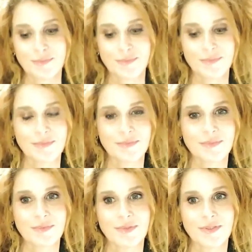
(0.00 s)

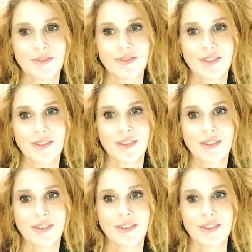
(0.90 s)

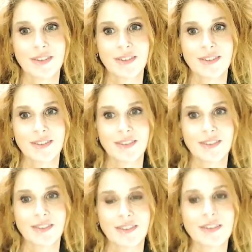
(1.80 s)

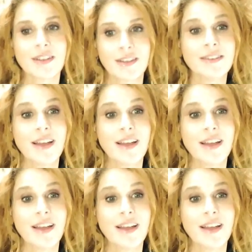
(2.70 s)
No words are spoken by the person on screen.